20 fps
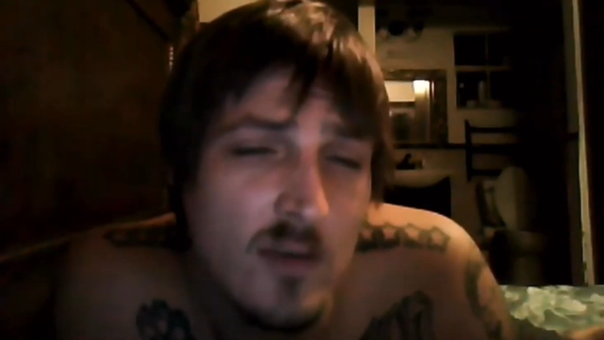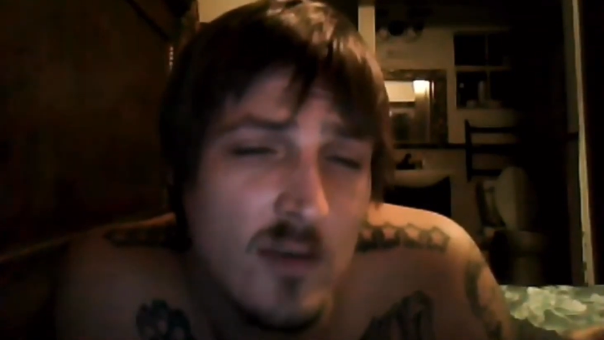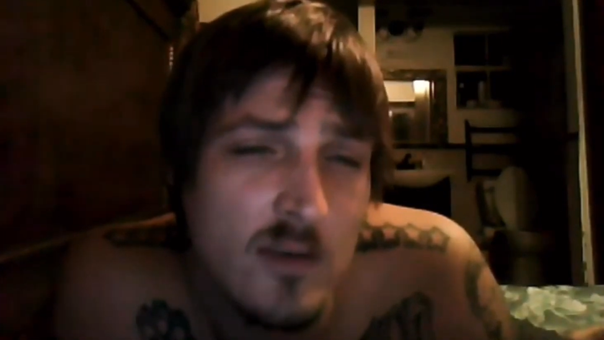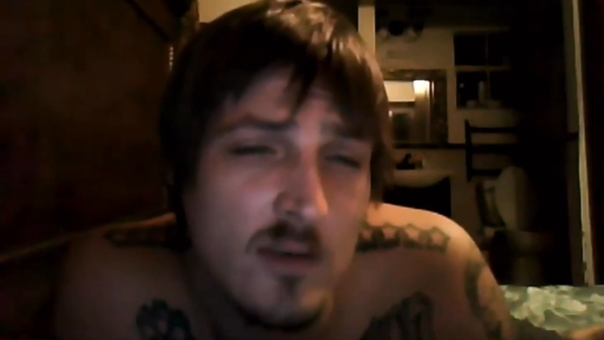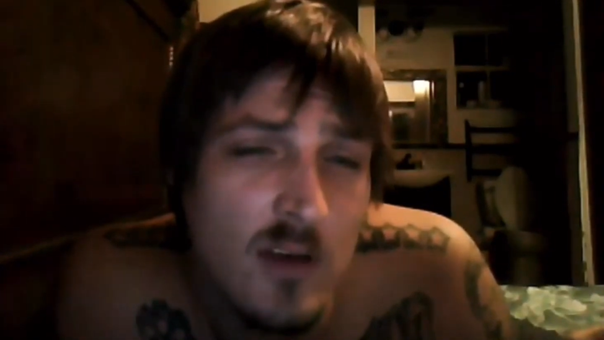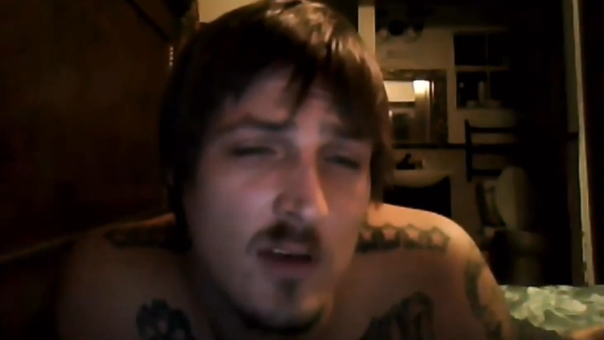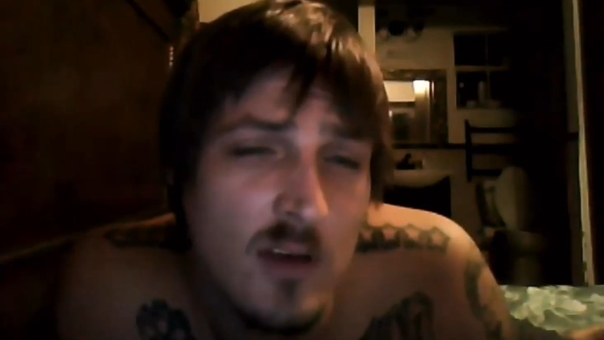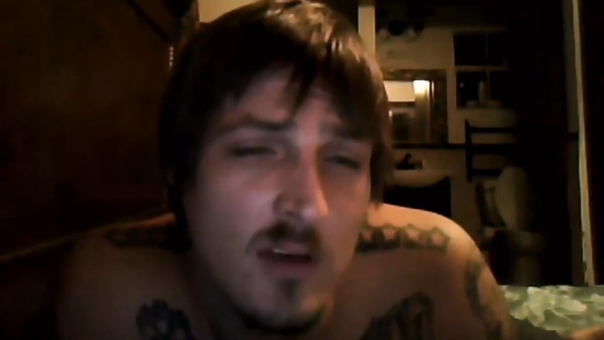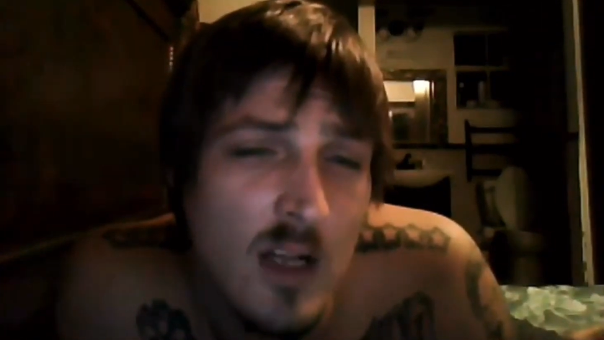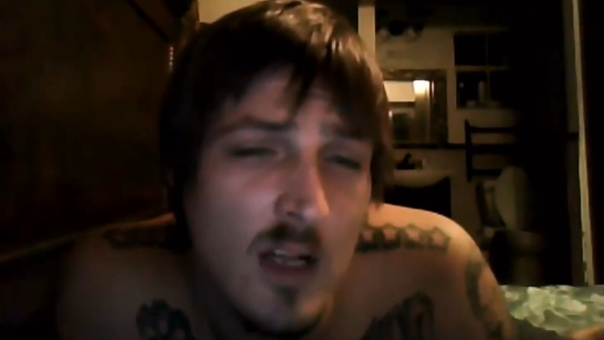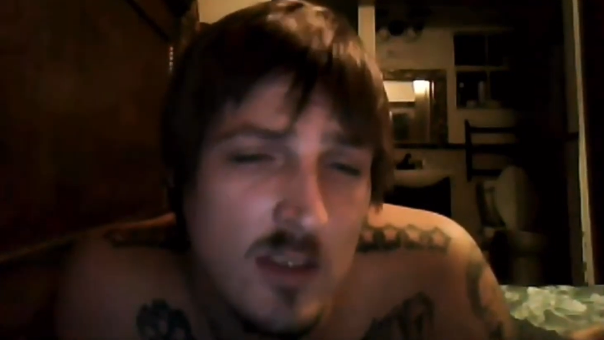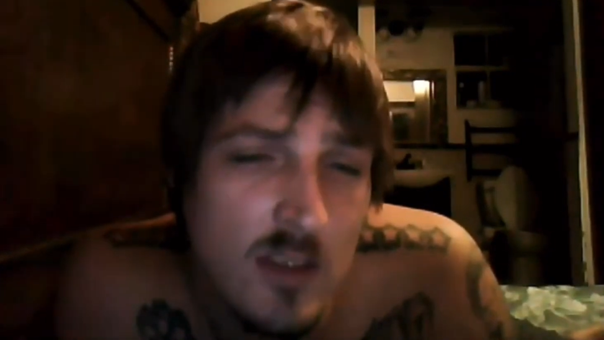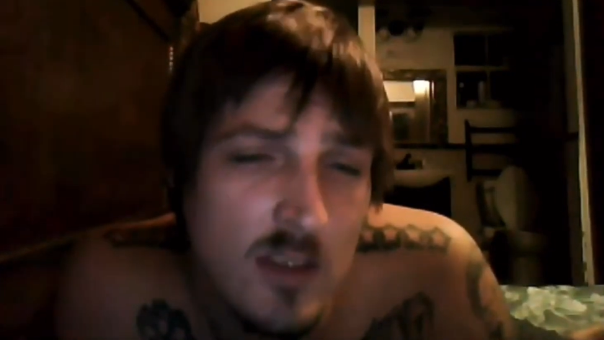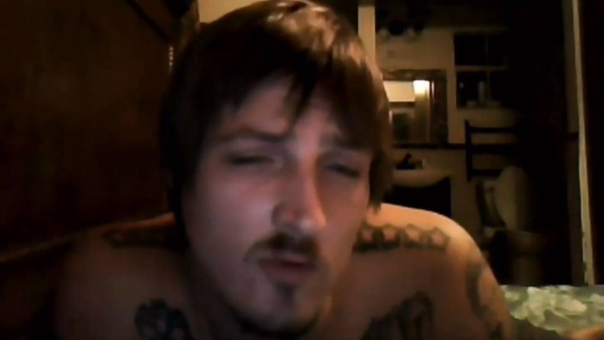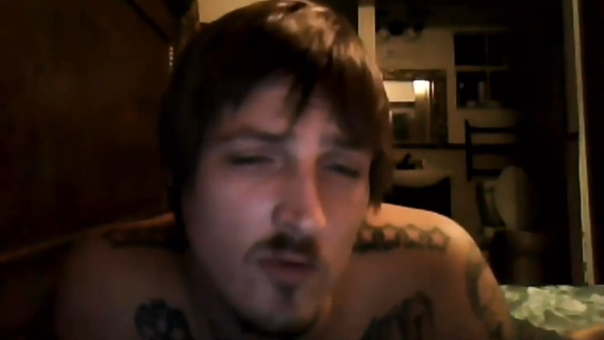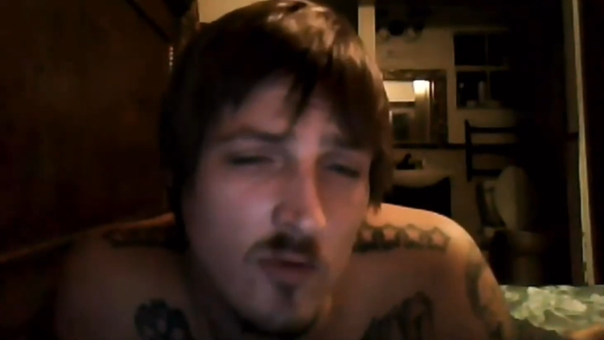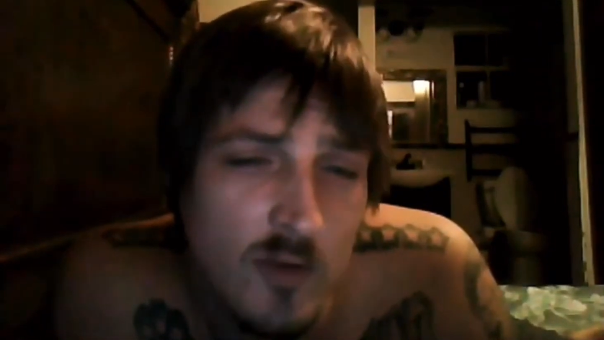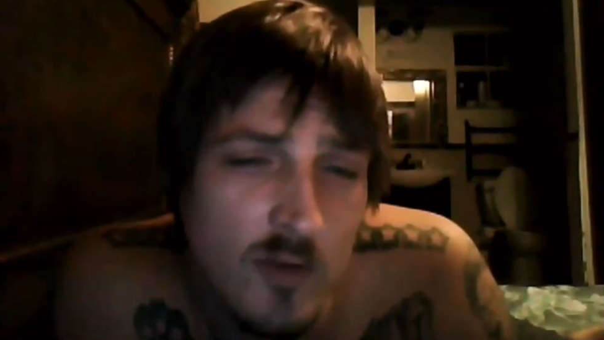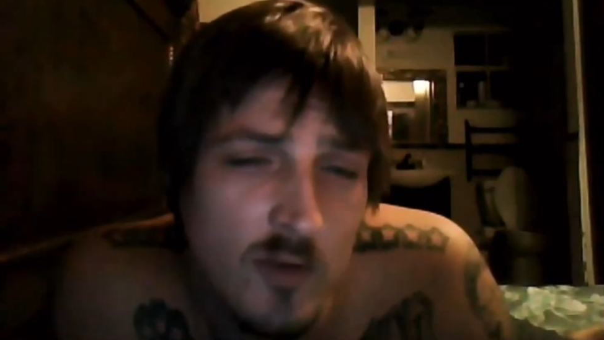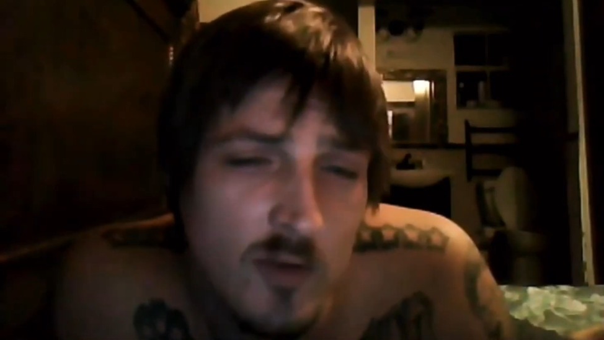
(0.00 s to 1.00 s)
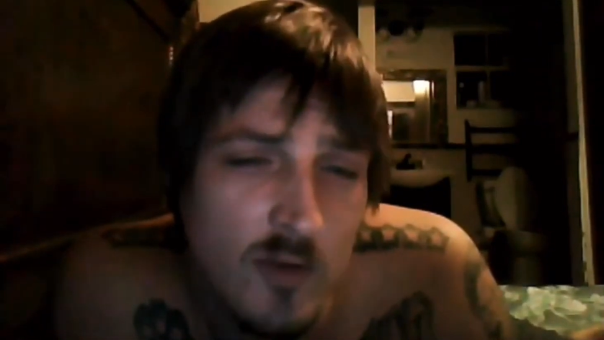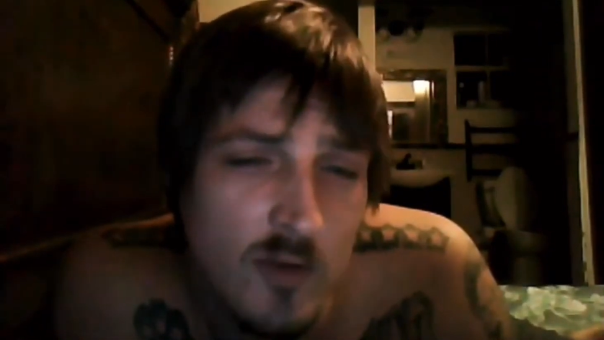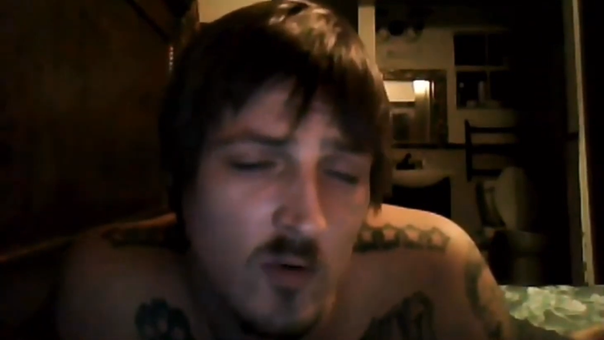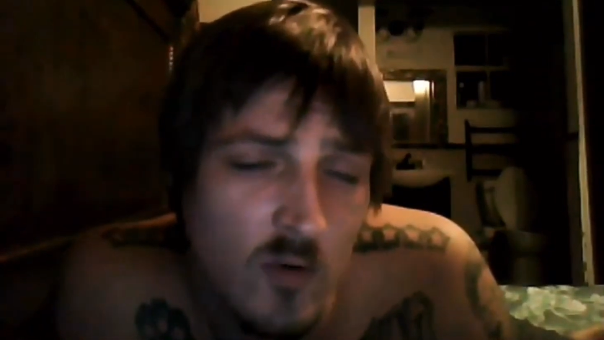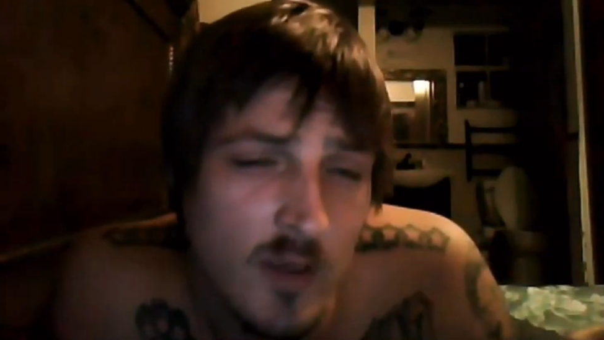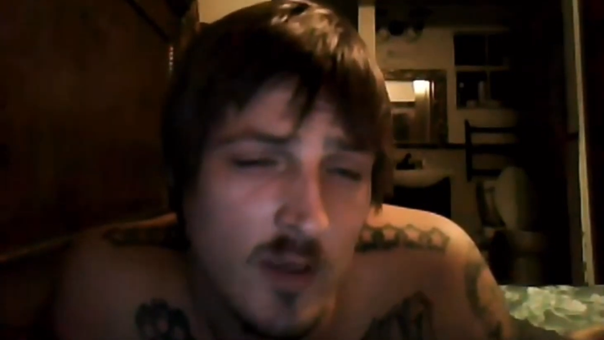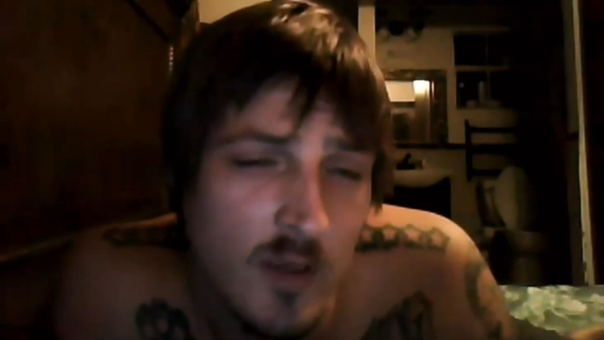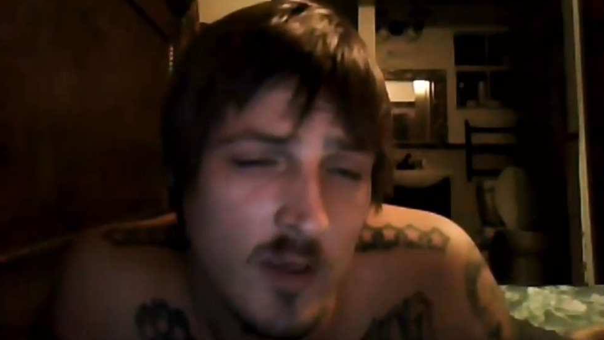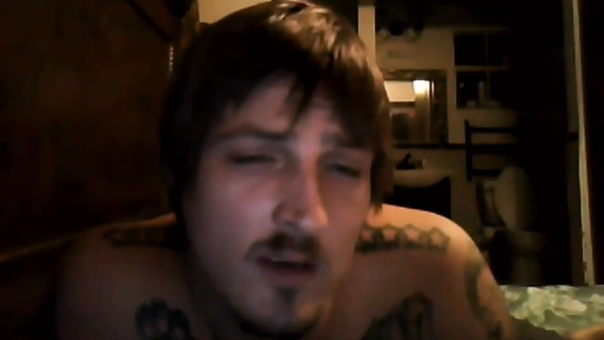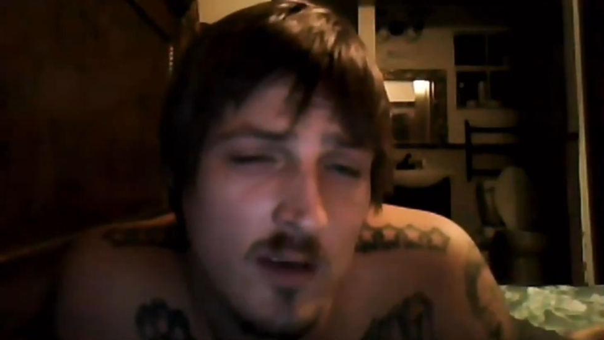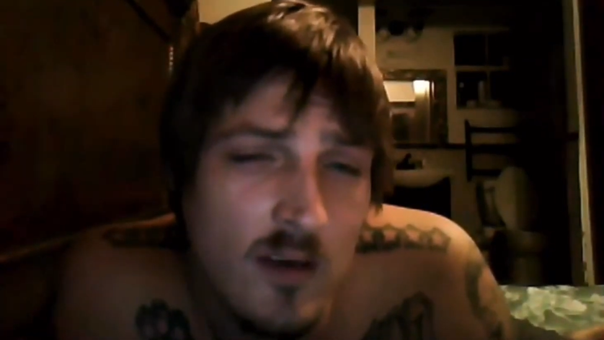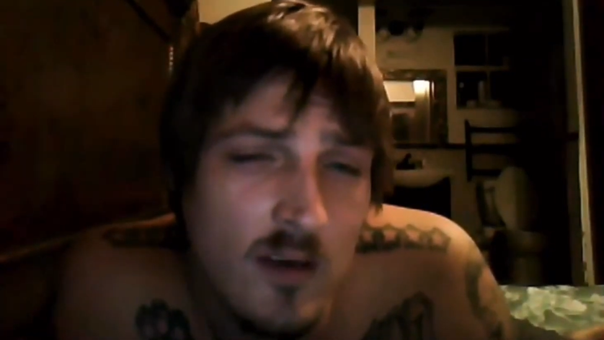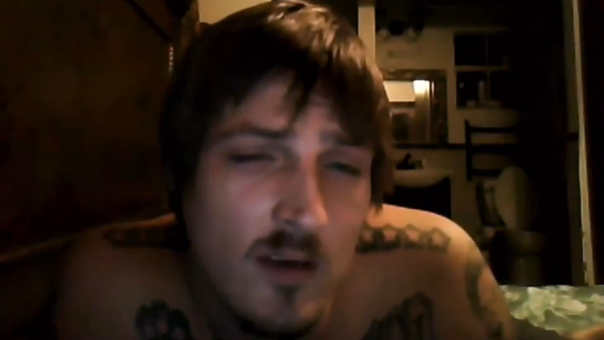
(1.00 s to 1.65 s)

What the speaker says: of the dormitory